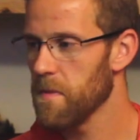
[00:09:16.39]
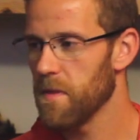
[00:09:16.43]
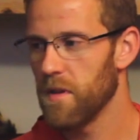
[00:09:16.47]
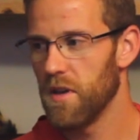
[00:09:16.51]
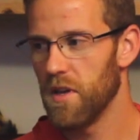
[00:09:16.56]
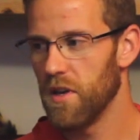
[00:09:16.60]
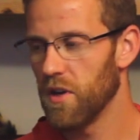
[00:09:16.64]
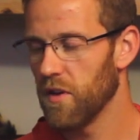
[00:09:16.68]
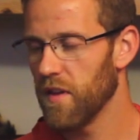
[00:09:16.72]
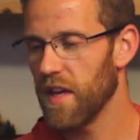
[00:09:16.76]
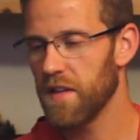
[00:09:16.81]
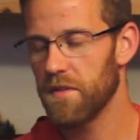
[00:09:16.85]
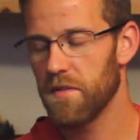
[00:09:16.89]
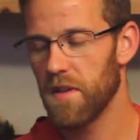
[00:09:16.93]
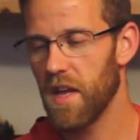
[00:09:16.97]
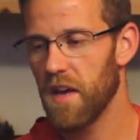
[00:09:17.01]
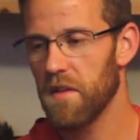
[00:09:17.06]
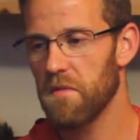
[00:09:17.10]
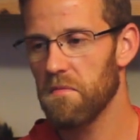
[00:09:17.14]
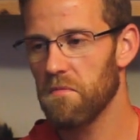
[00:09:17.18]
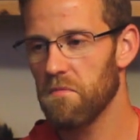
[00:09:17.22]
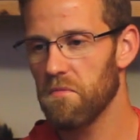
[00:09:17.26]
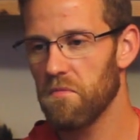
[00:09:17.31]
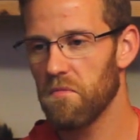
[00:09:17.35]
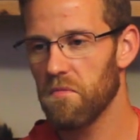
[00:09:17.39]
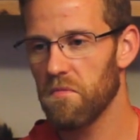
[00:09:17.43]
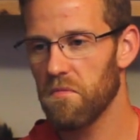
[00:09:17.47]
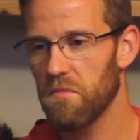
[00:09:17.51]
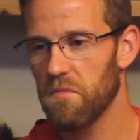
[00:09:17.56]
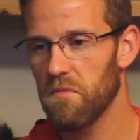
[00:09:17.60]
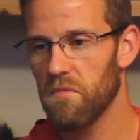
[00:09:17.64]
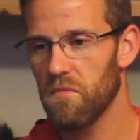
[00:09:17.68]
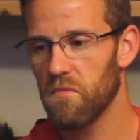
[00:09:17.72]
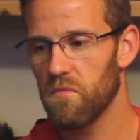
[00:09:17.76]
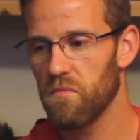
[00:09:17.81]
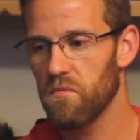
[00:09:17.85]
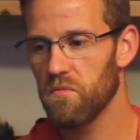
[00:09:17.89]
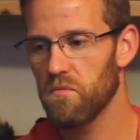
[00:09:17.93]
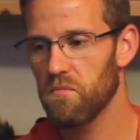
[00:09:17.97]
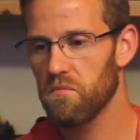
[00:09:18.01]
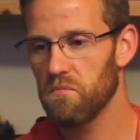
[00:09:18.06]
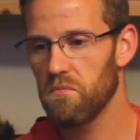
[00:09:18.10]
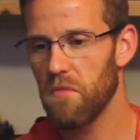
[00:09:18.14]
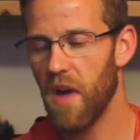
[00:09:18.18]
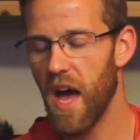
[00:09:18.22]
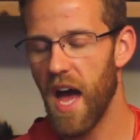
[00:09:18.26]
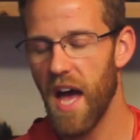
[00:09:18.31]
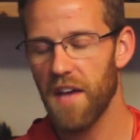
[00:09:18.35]
You know, that
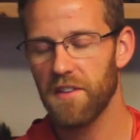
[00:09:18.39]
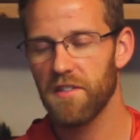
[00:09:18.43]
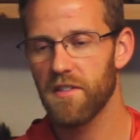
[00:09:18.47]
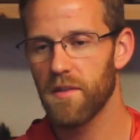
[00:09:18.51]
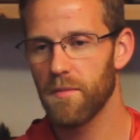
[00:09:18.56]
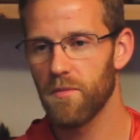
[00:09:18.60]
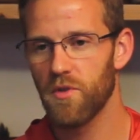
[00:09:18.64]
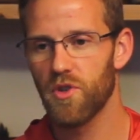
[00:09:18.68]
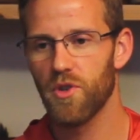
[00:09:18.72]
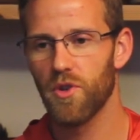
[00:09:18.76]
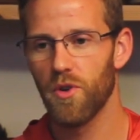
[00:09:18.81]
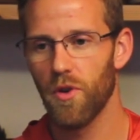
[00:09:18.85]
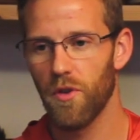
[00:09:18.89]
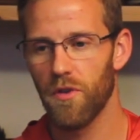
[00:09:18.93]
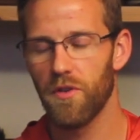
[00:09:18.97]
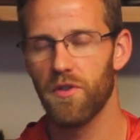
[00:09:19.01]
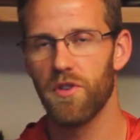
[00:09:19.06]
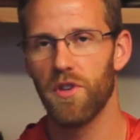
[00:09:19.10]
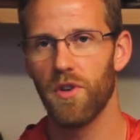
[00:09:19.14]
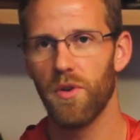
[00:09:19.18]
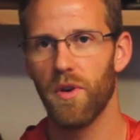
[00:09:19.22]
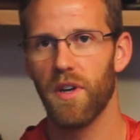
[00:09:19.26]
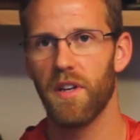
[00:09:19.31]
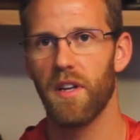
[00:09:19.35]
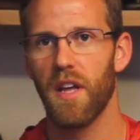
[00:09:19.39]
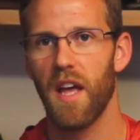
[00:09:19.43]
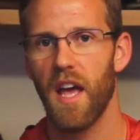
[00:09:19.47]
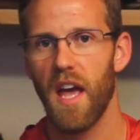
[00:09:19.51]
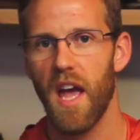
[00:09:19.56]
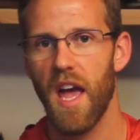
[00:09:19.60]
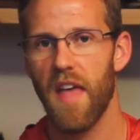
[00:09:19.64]
has some truth to it.